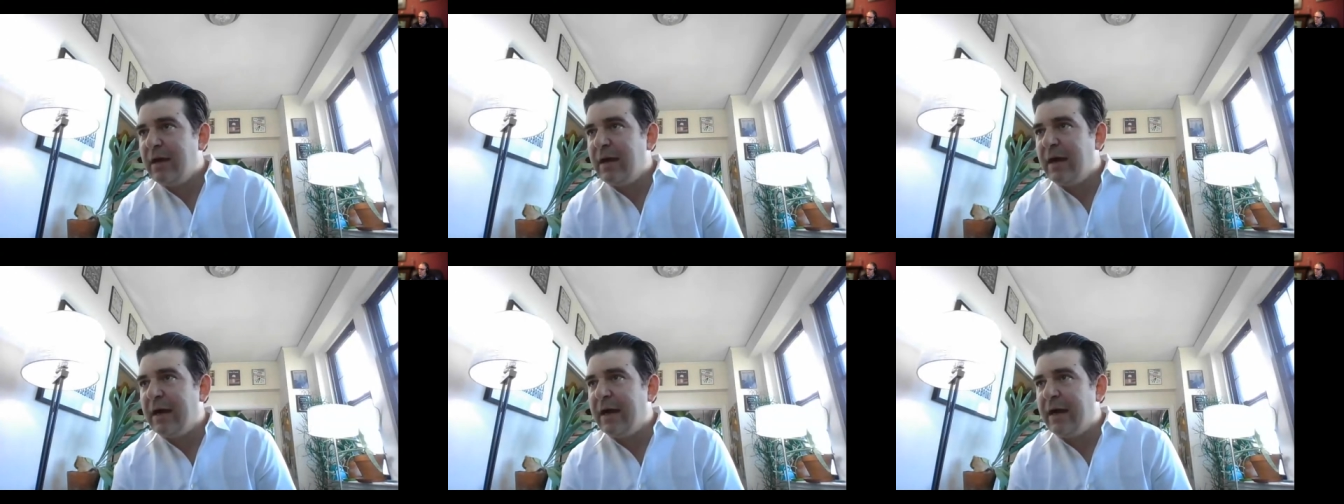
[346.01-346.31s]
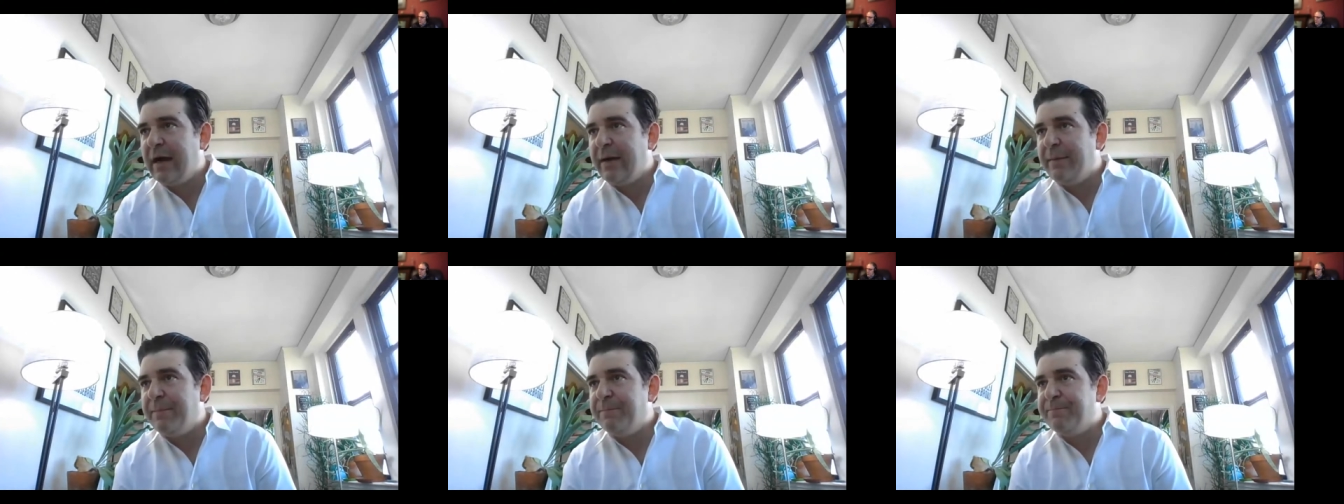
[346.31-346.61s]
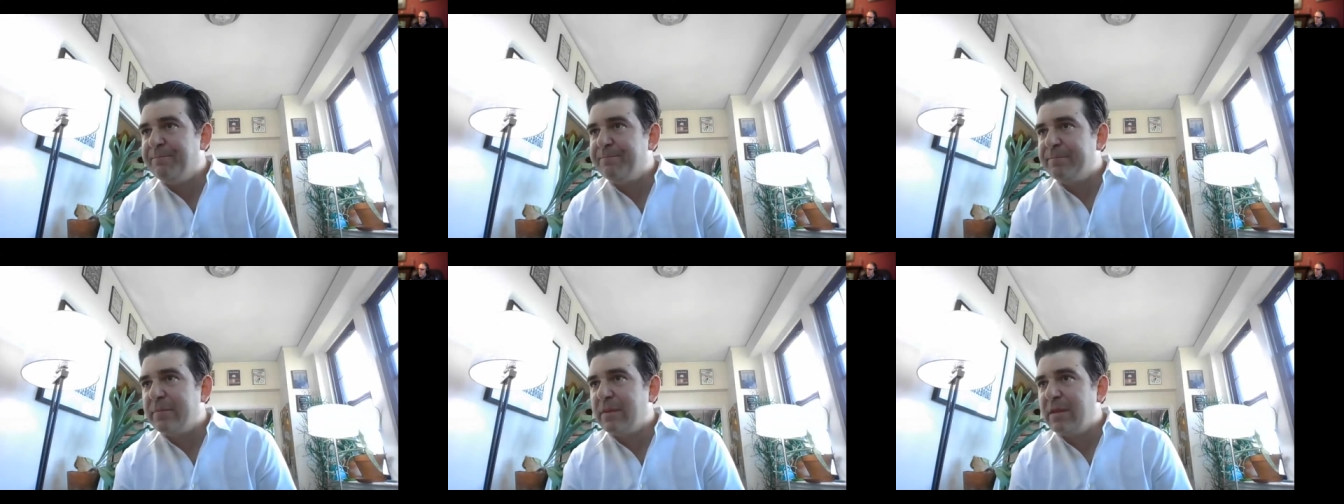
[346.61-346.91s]

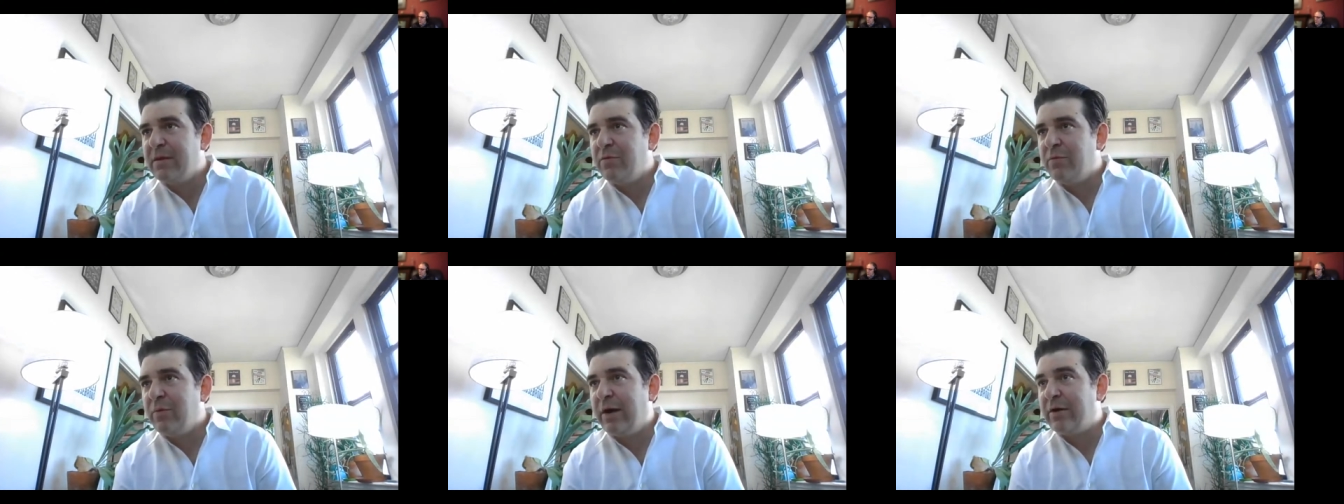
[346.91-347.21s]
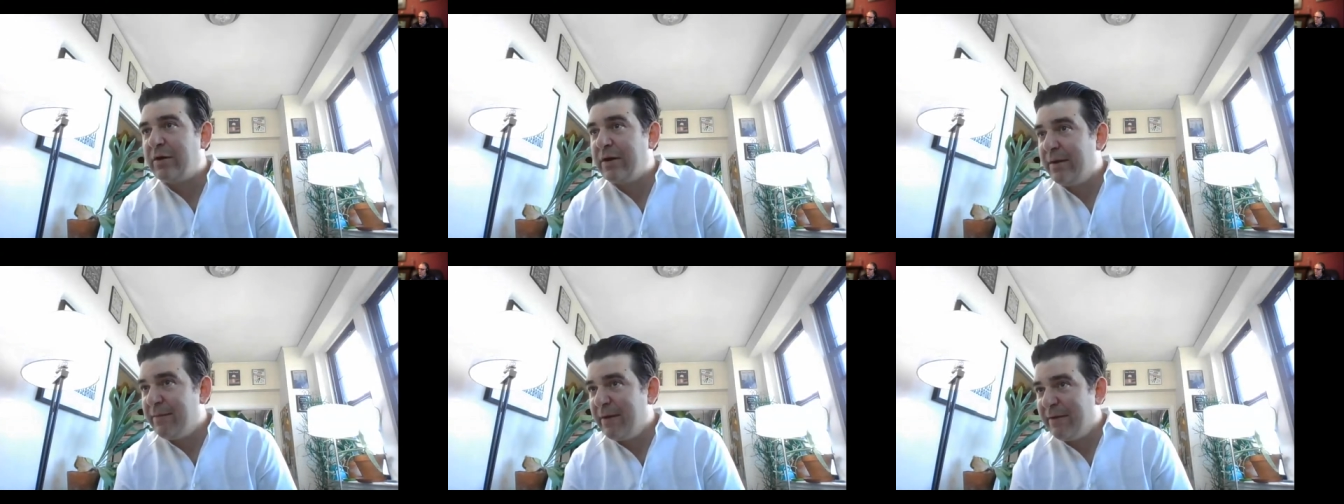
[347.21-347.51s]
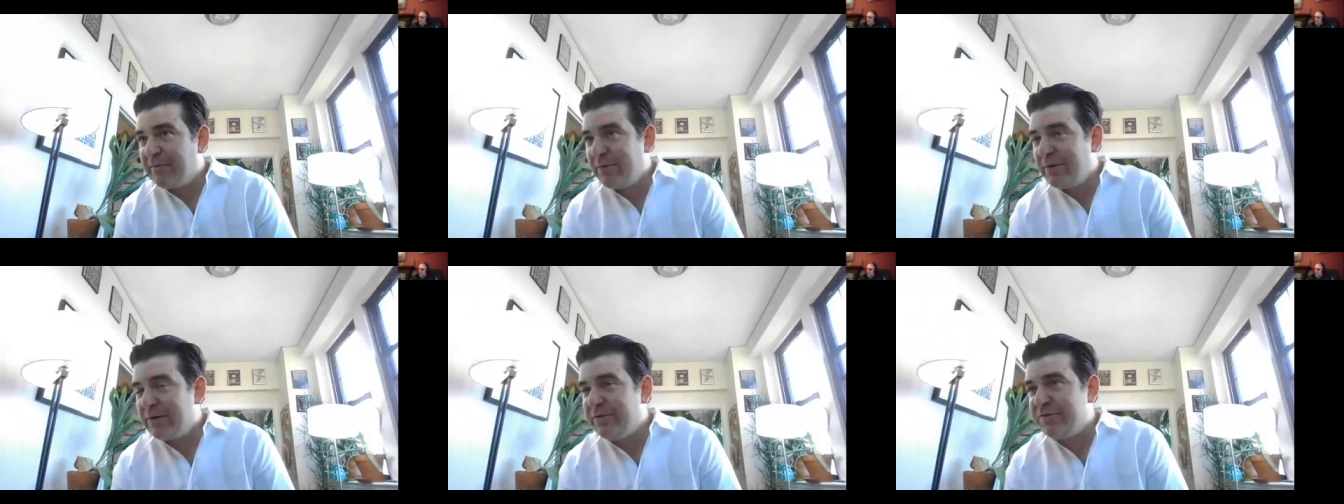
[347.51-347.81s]
Um, welcome
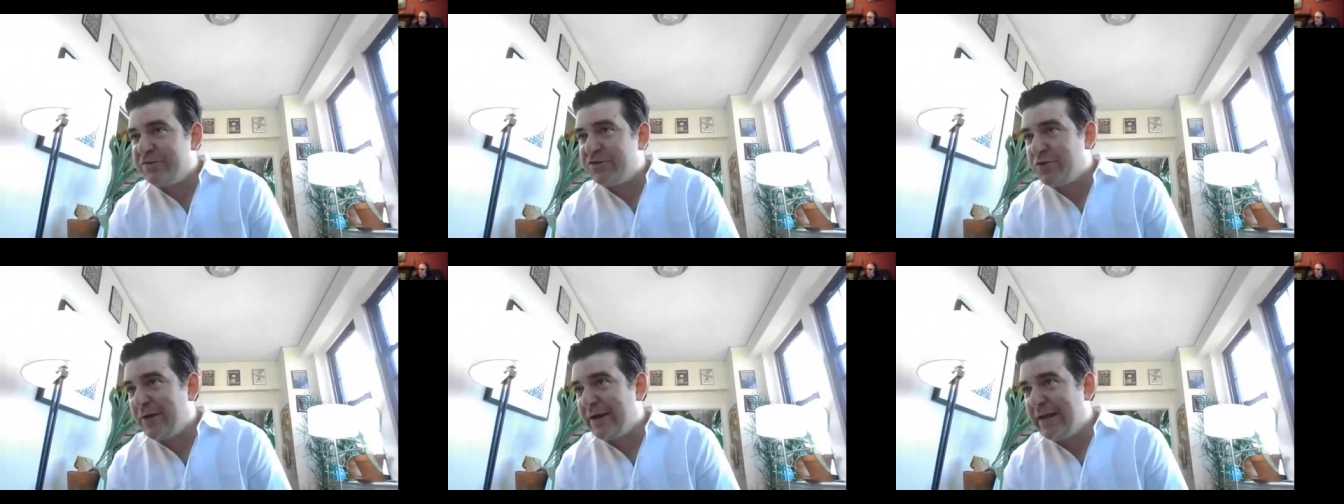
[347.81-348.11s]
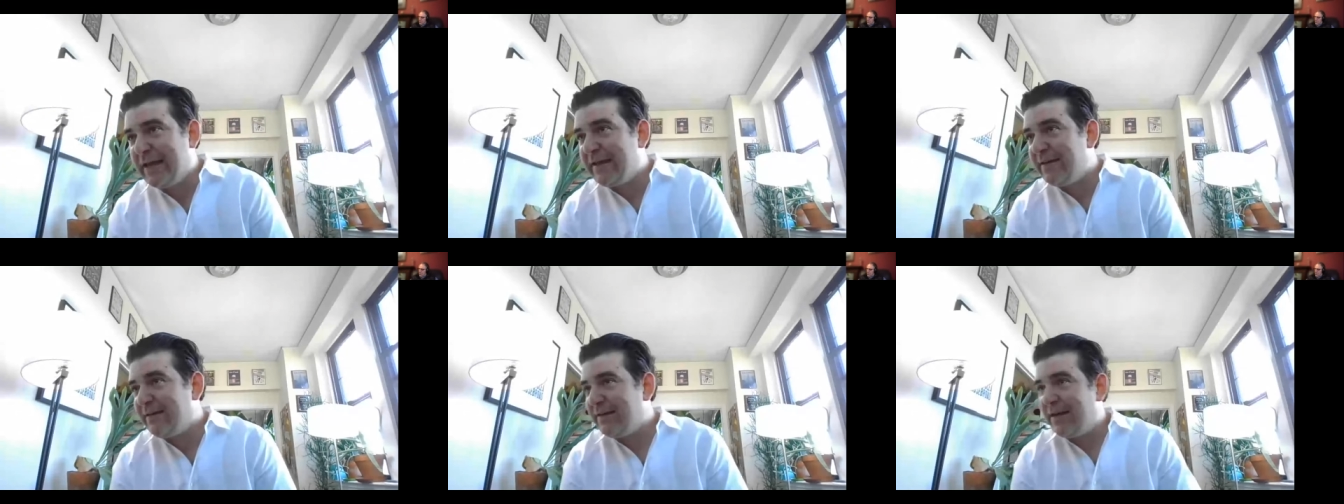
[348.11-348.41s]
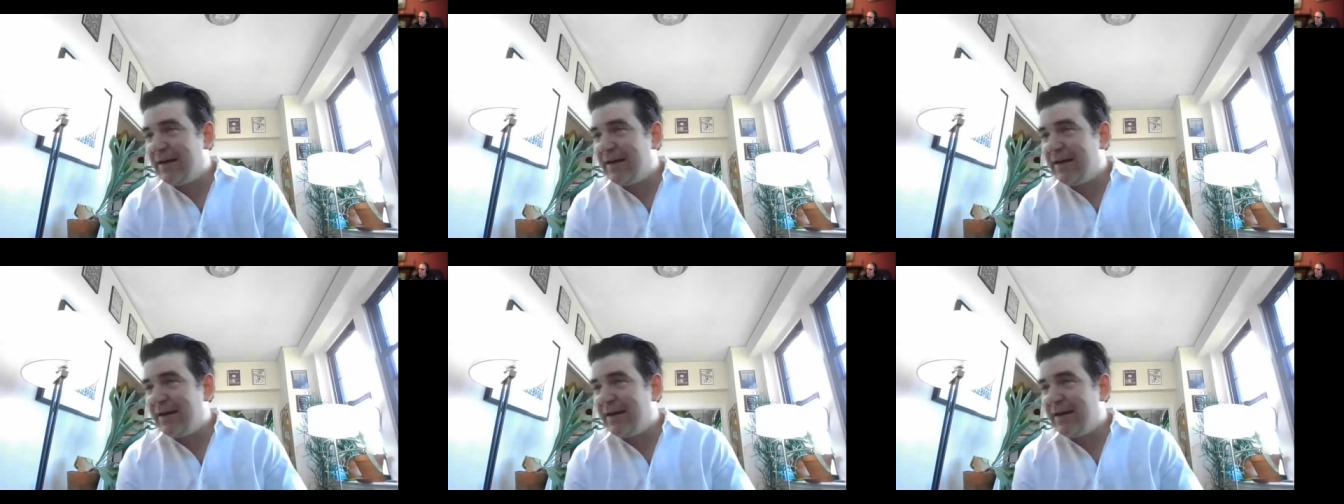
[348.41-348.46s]
everyone who's joining.